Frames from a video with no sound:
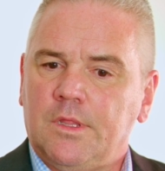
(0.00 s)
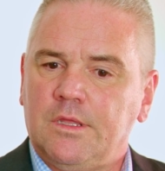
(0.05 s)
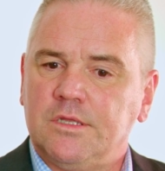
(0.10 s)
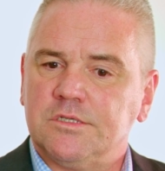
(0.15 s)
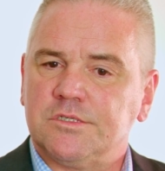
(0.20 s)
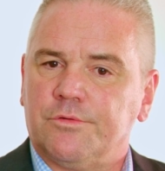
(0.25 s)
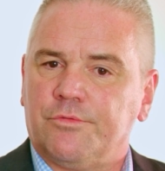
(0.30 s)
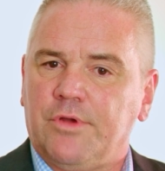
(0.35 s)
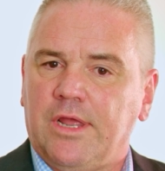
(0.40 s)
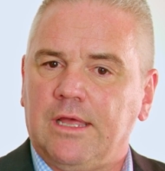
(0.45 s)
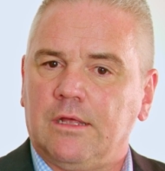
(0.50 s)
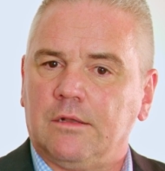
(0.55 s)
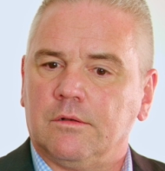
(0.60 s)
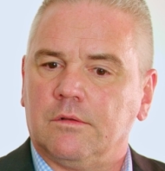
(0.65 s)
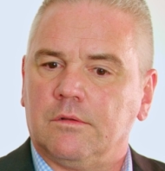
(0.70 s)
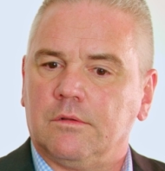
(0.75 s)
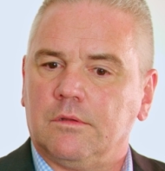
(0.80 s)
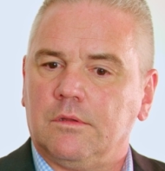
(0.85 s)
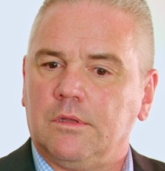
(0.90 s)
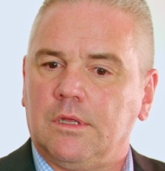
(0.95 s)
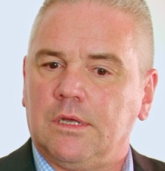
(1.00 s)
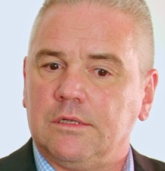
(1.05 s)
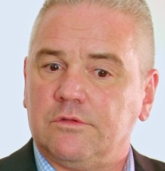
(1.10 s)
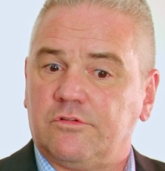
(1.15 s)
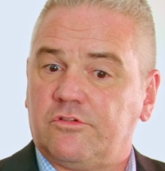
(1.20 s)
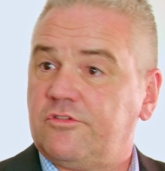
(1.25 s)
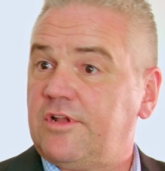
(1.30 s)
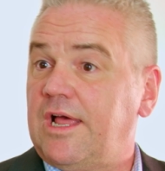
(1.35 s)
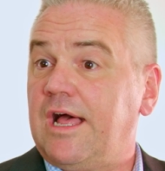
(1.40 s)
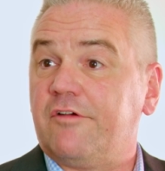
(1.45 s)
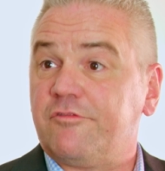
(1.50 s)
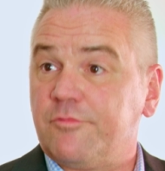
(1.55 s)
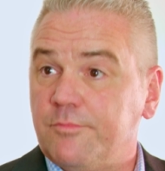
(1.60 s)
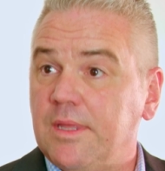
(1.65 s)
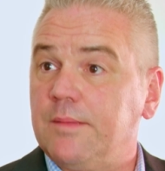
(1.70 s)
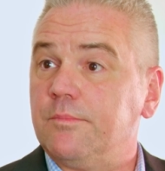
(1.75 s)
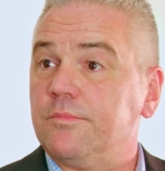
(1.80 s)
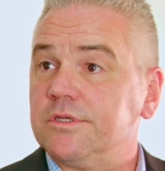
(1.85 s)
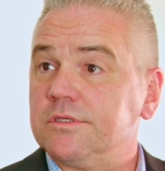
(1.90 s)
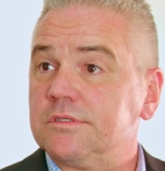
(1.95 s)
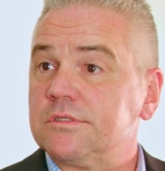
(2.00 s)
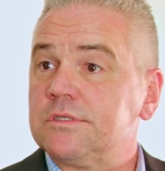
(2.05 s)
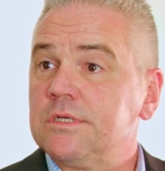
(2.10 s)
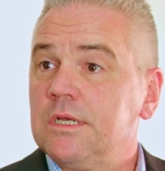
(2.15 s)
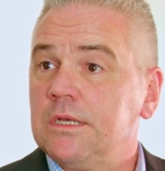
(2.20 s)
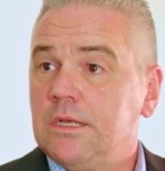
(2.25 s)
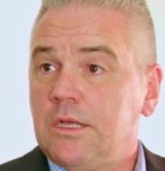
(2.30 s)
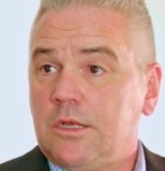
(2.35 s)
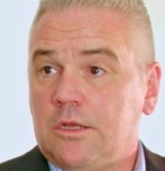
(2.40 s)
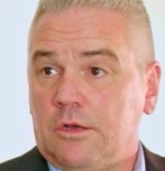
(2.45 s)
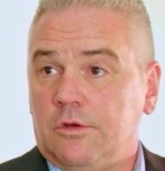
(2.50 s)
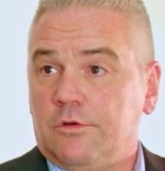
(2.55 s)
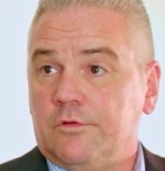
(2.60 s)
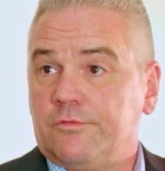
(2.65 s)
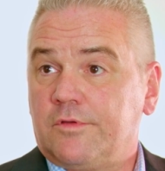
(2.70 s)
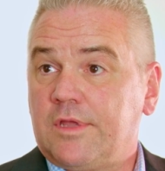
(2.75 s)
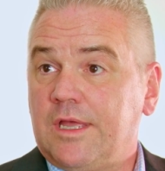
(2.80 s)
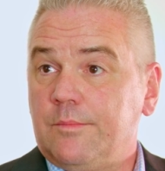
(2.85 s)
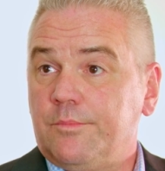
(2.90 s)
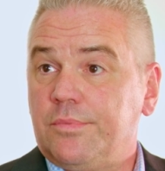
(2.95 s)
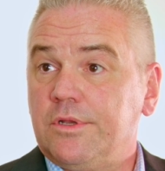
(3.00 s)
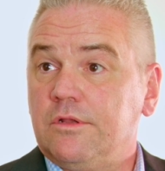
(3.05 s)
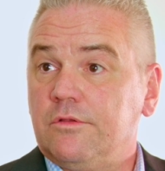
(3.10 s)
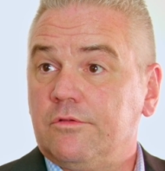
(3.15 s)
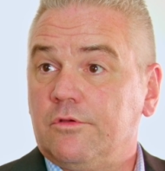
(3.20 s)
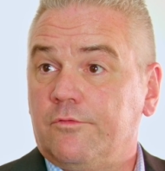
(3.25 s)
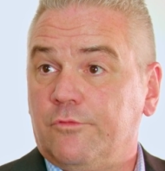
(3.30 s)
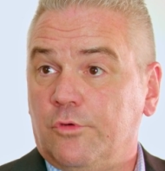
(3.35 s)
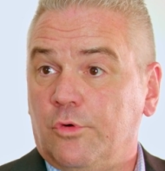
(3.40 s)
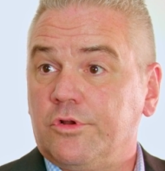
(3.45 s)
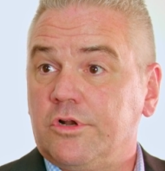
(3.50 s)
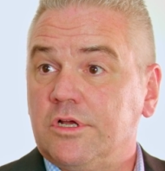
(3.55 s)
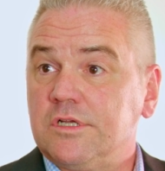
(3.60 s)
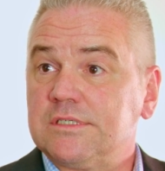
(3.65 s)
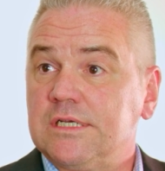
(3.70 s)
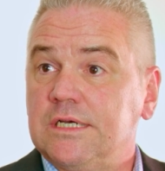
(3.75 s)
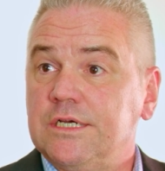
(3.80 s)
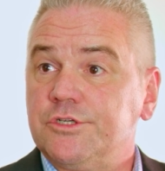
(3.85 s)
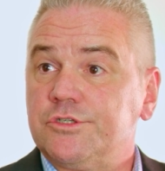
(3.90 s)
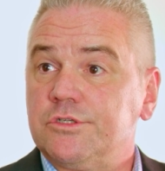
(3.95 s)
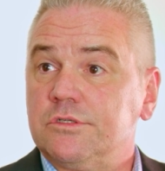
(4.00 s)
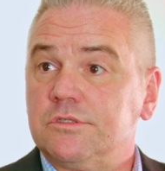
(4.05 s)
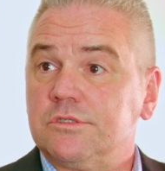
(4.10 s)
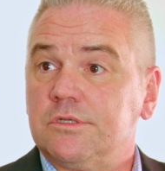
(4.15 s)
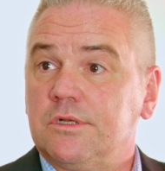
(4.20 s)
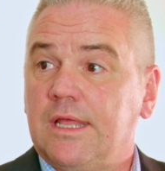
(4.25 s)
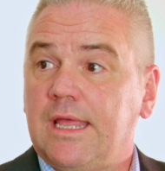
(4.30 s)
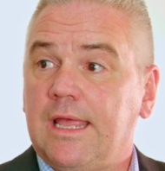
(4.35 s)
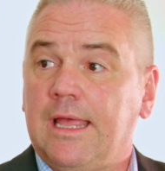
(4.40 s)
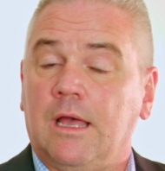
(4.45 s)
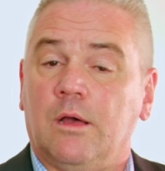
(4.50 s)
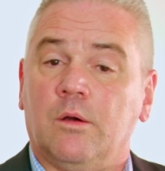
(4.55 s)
is around staff members of companies, of organisations, and